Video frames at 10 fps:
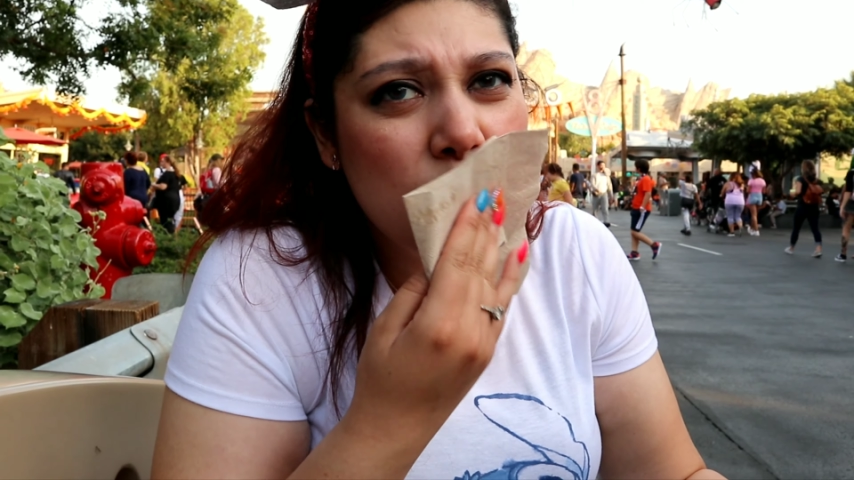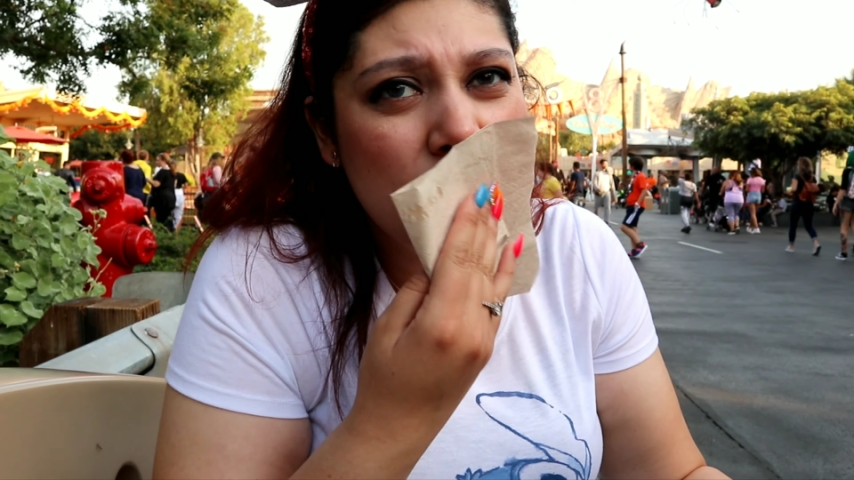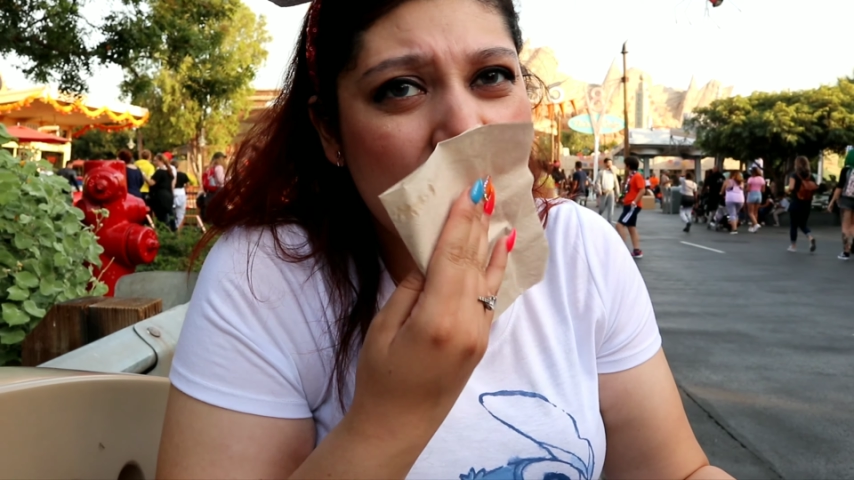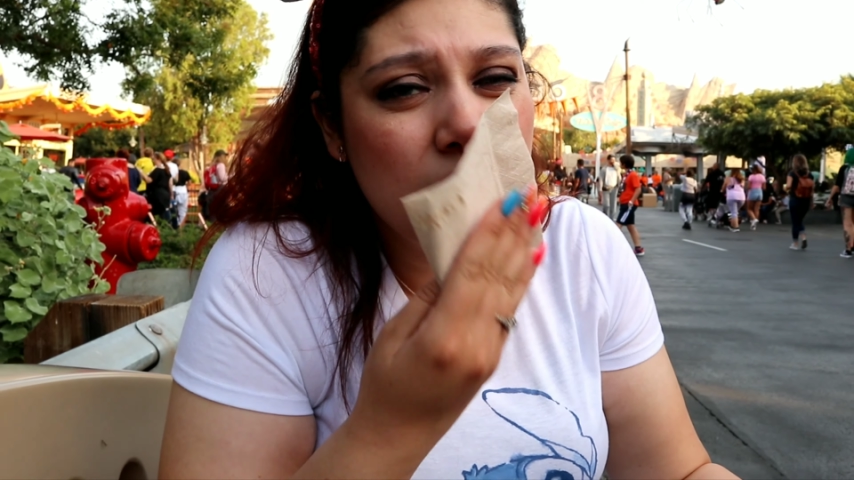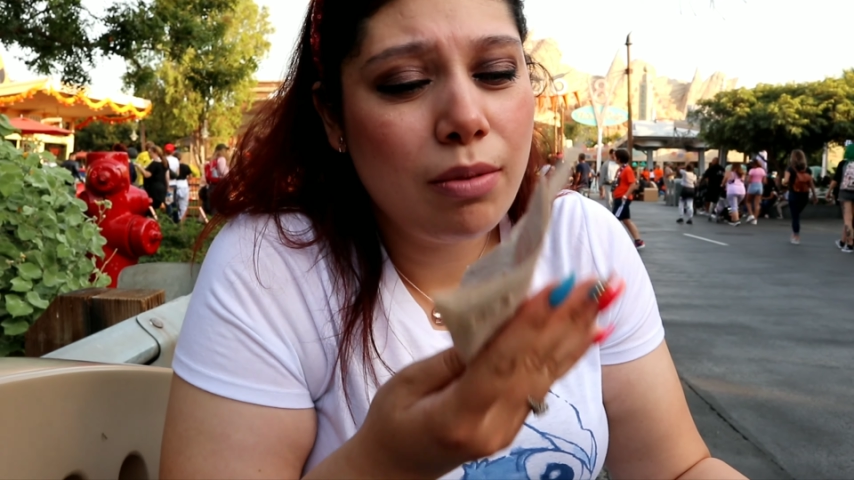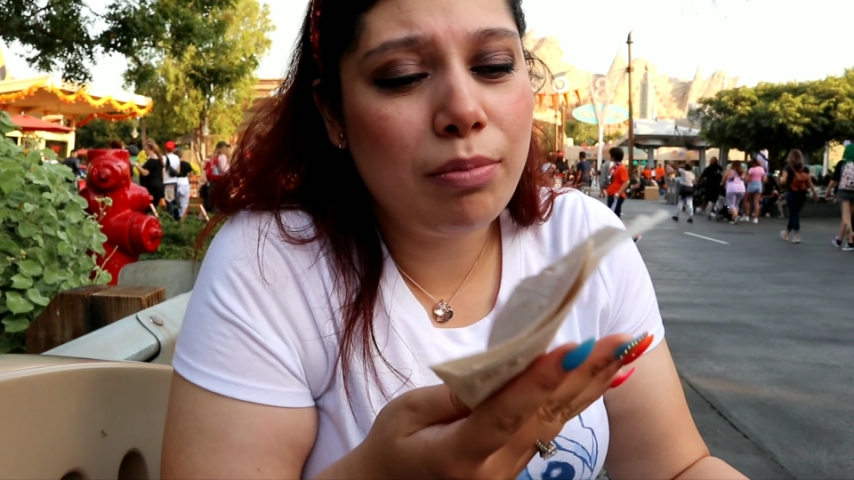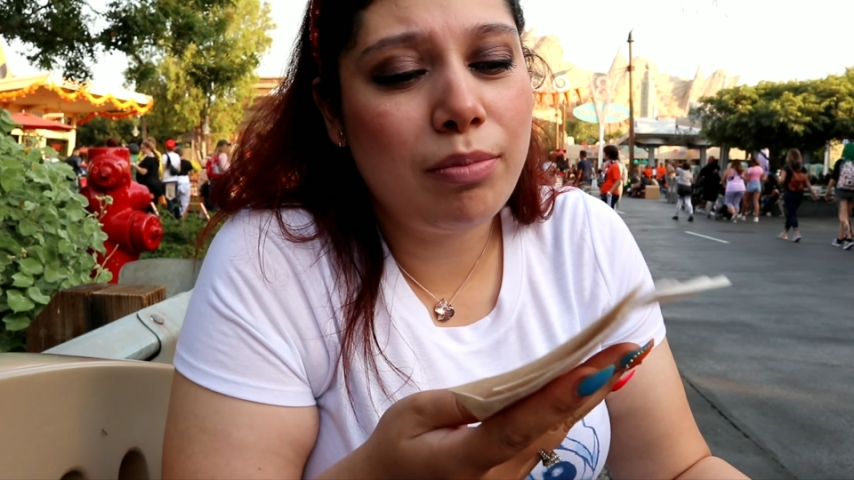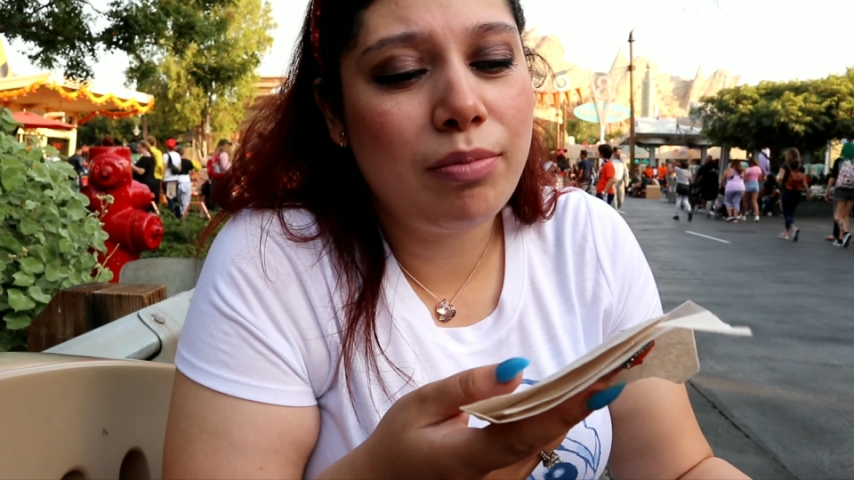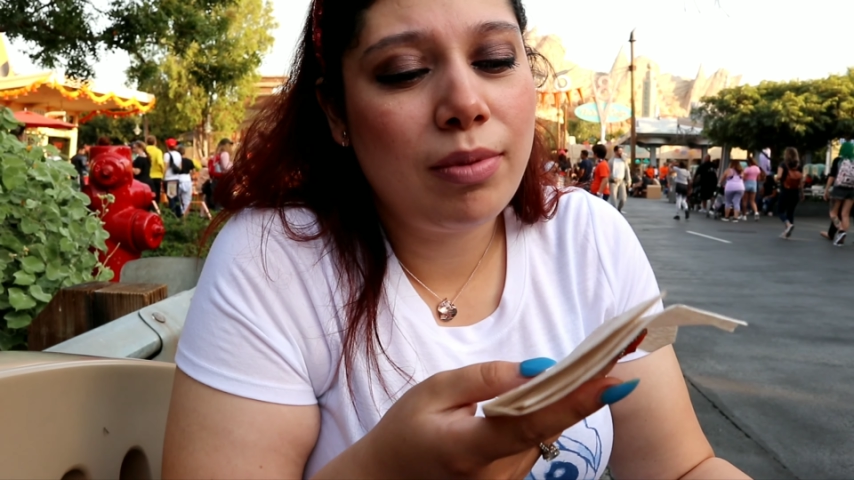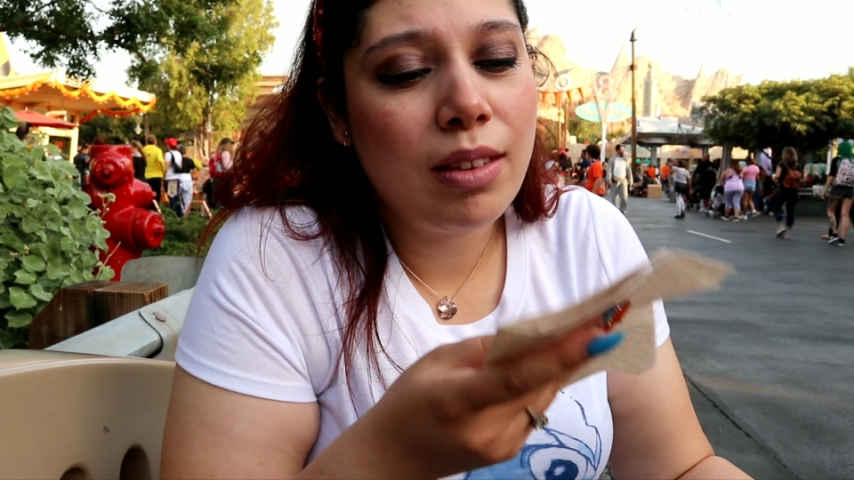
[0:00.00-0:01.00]
More hot
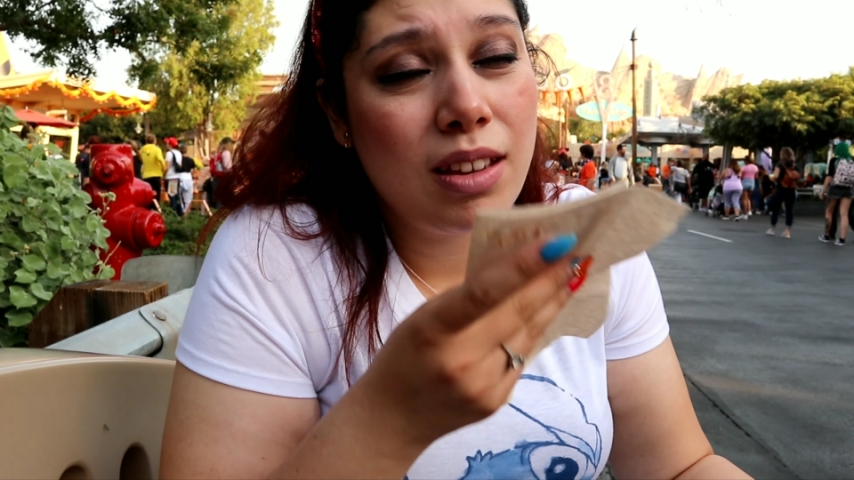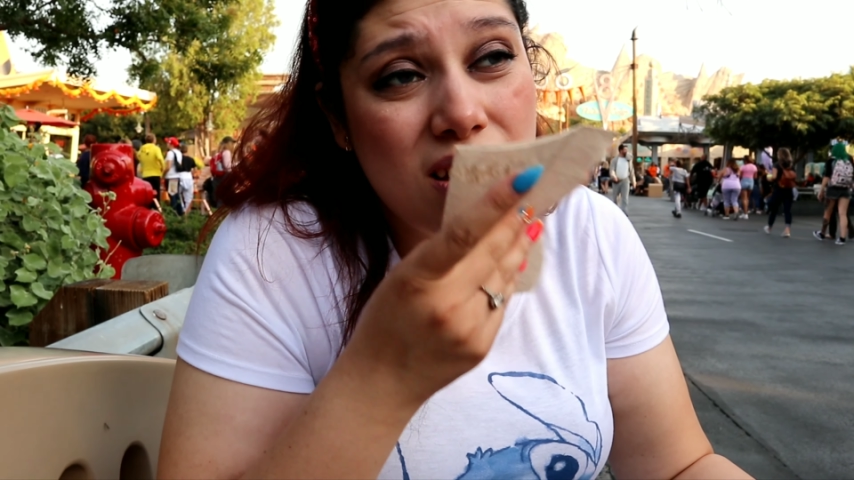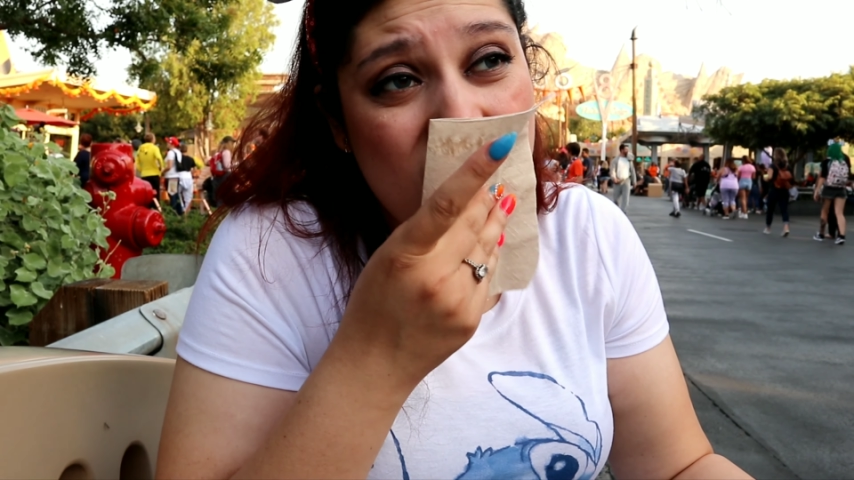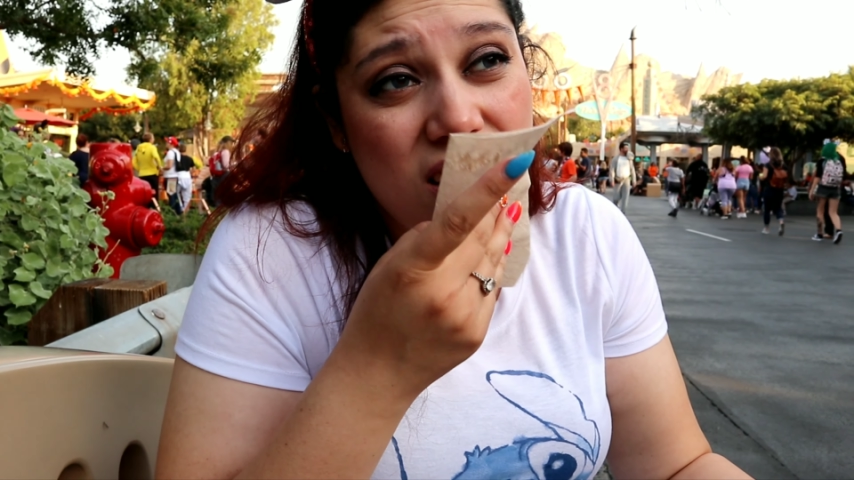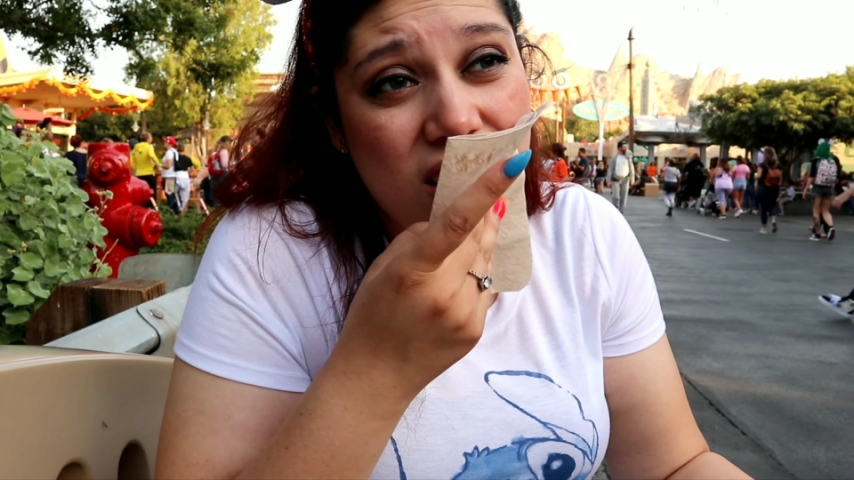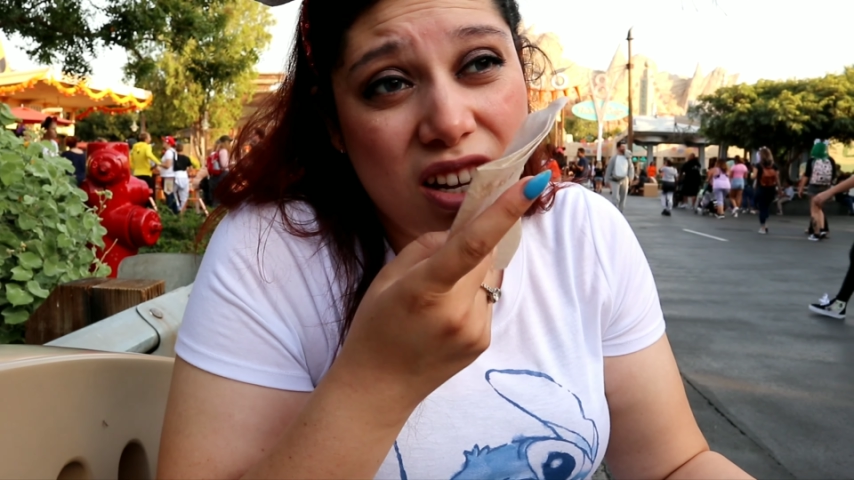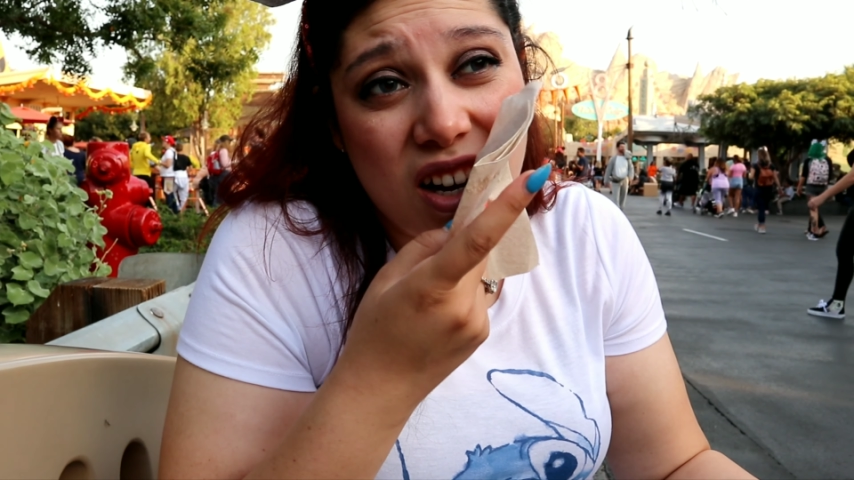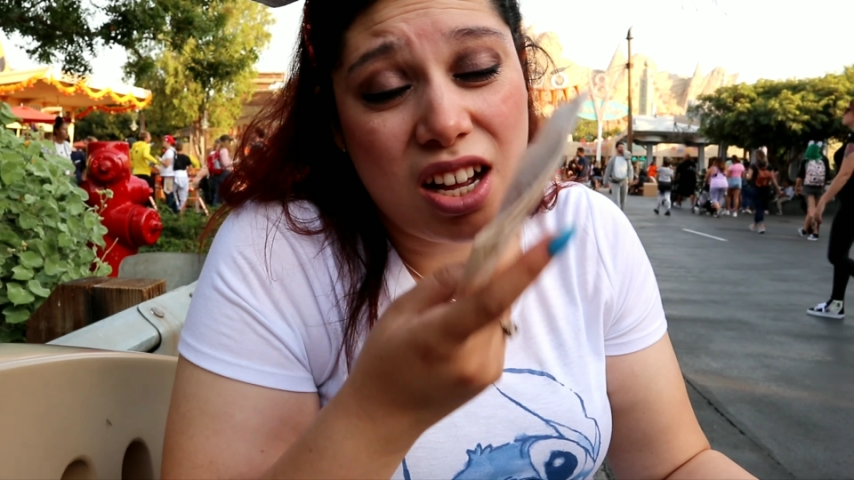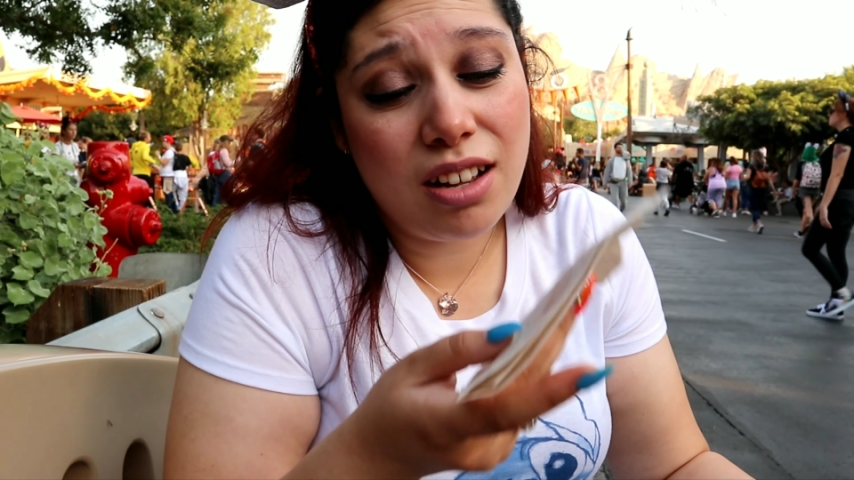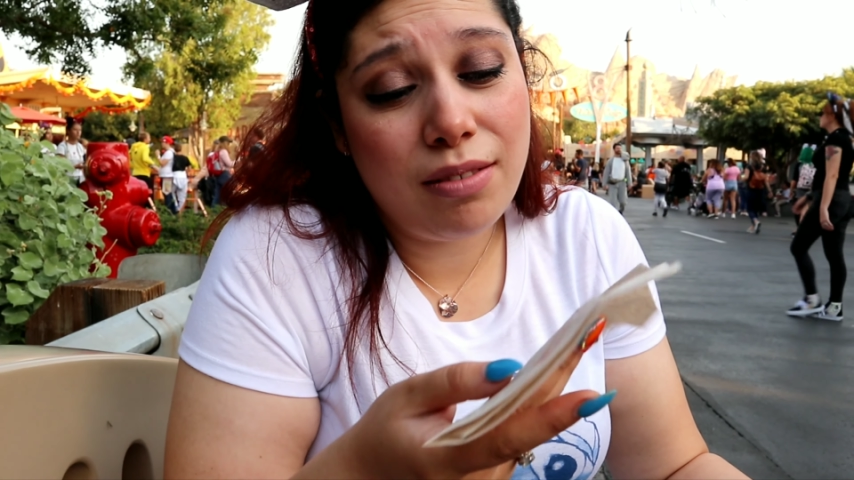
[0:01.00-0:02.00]
Cheeto-y?
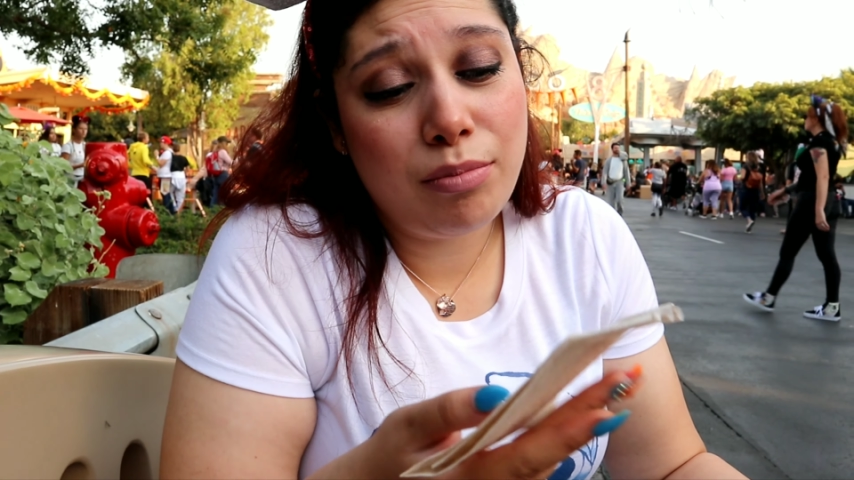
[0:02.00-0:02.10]
Yeah.